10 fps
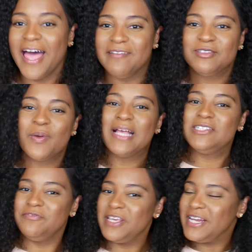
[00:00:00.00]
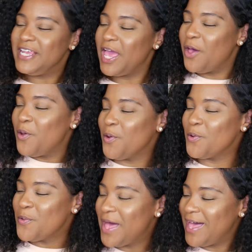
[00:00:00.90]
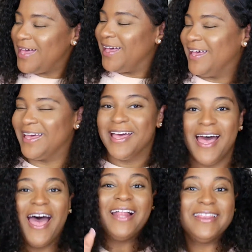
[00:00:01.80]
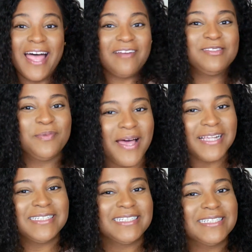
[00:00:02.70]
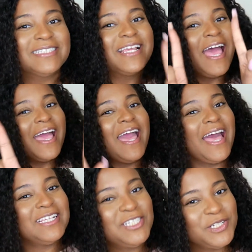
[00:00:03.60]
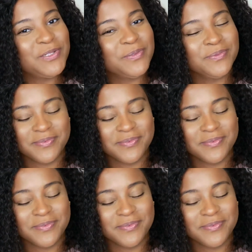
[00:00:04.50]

Live swatch video, live swatch, I got you.